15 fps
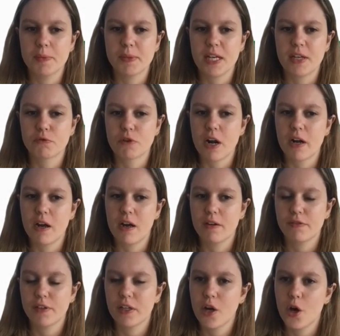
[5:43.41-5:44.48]
and runoff
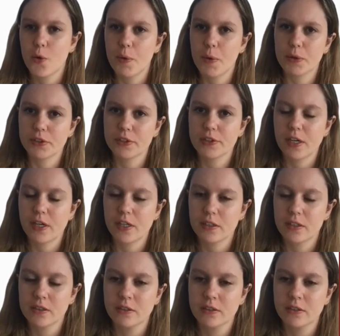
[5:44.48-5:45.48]
in a homeowner's yard?